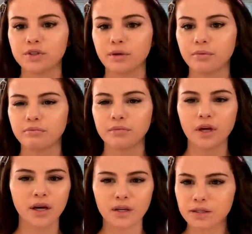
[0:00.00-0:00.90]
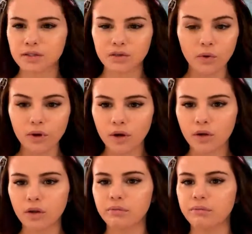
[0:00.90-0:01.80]
some excess
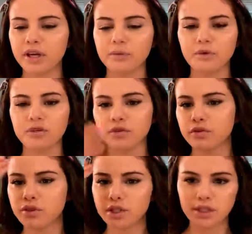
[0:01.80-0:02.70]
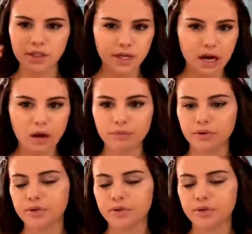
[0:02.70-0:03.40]
oil papers if you need to tap.